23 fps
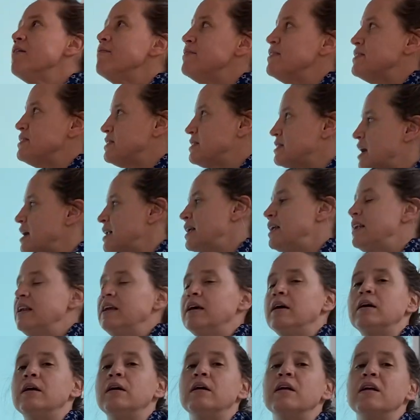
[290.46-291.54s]
of a sudden,
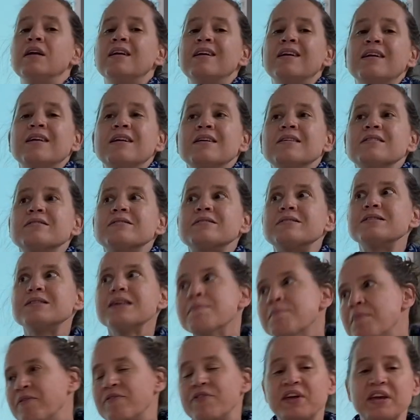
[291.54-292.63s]
some
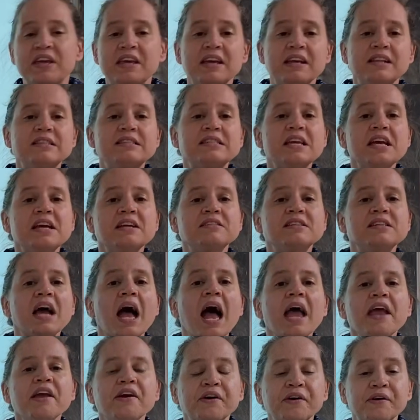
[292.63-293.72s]
of the kids get
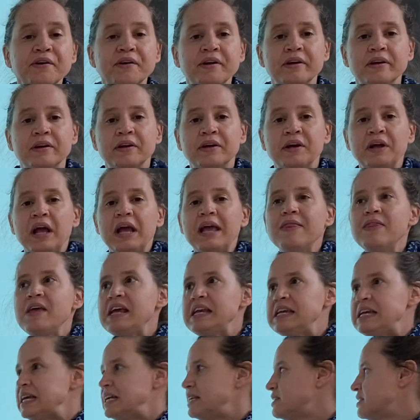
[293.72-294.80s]
tired and they
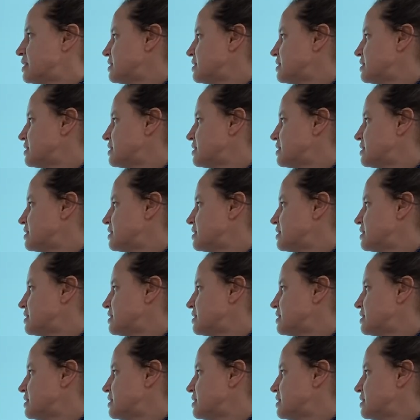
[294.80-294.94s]
need to